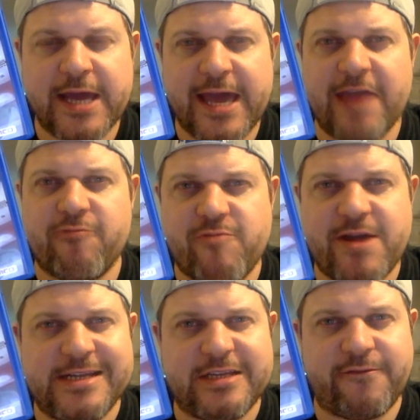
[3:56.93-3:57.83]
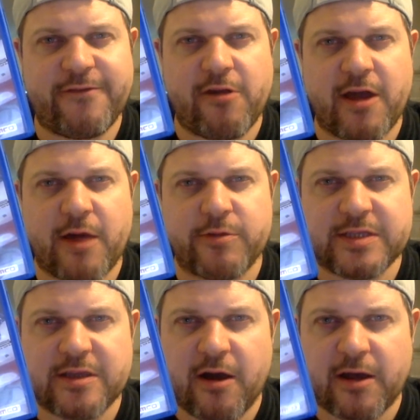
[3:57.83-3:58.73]
It really did feel like I was in
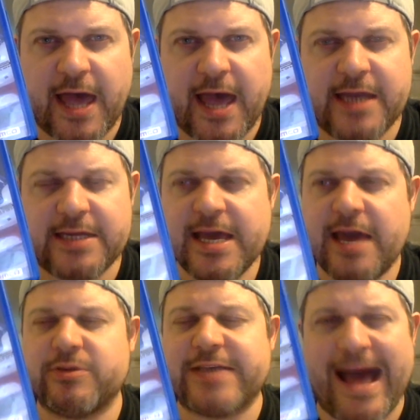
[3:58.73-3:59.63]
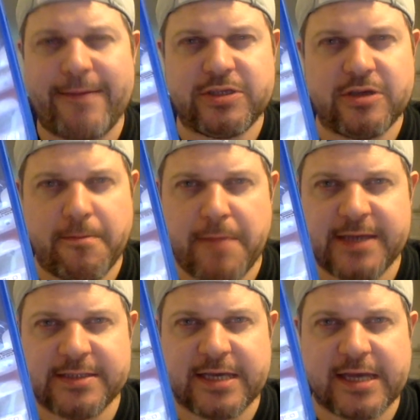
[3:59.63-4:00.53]
the arcade. It was absolutely
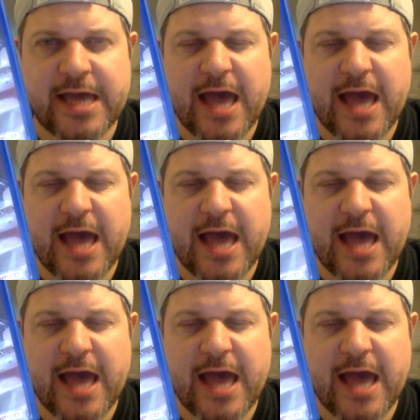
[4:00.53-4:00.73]
amazing.